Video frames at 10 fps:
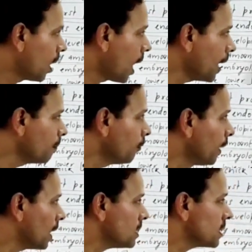
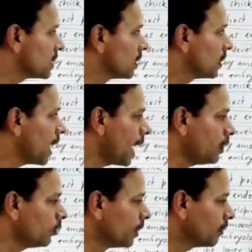hypoblast,
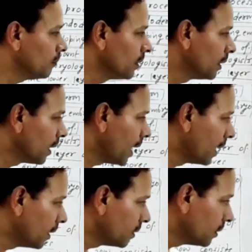endoderm,
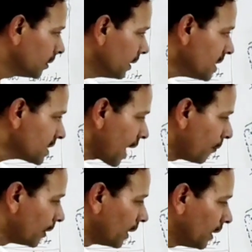and this
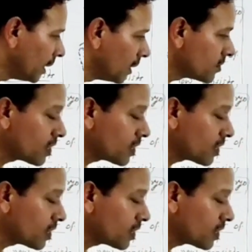cavity, it